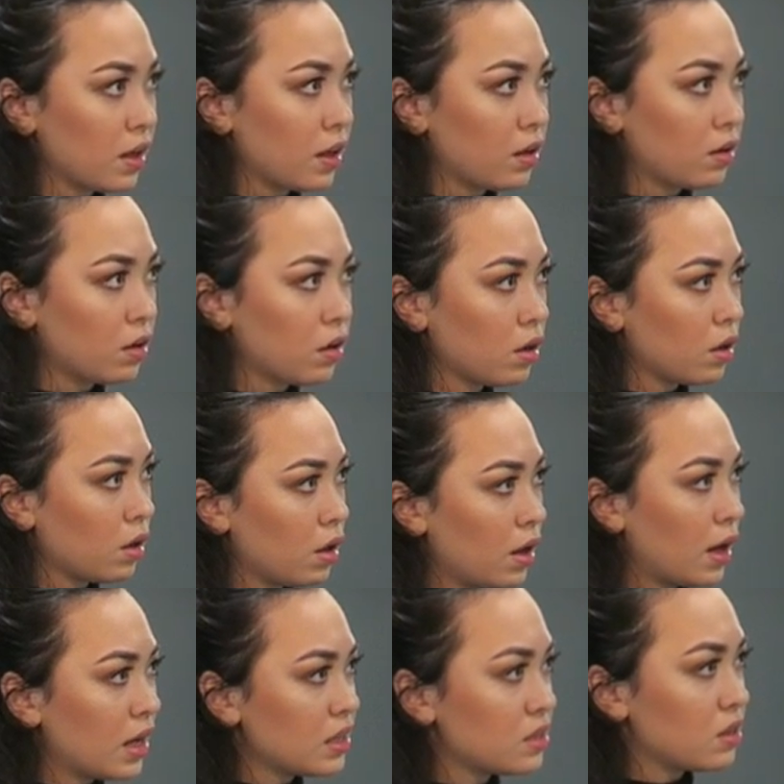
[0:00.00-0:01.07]
Like
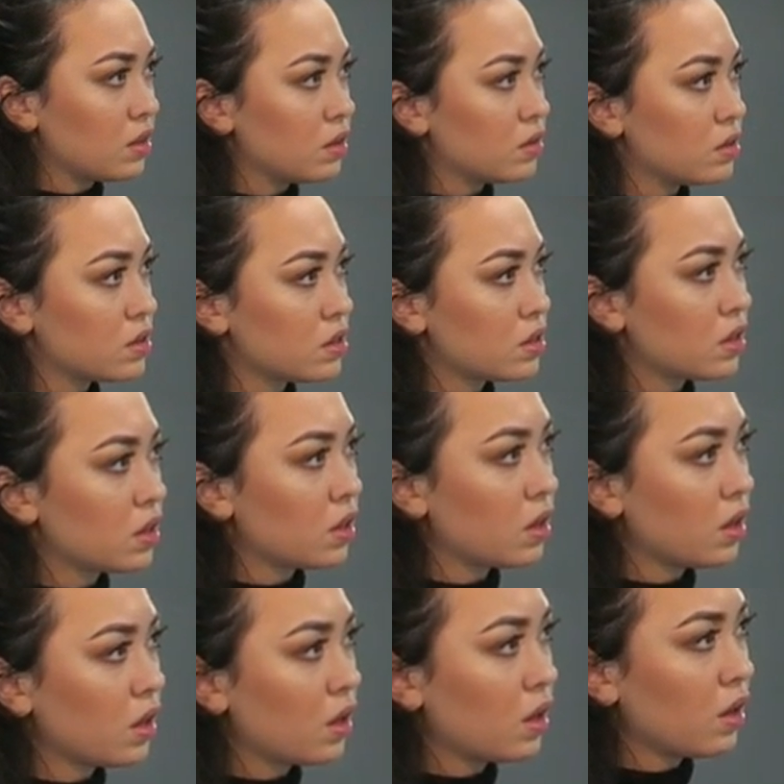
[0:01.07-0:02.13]
Essence.
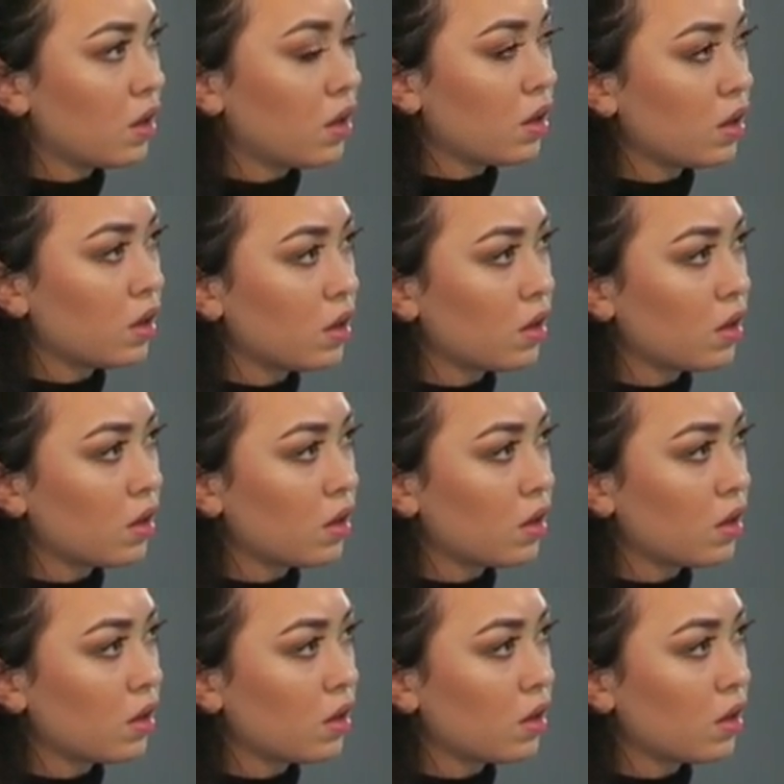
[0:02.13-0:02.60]
So Essence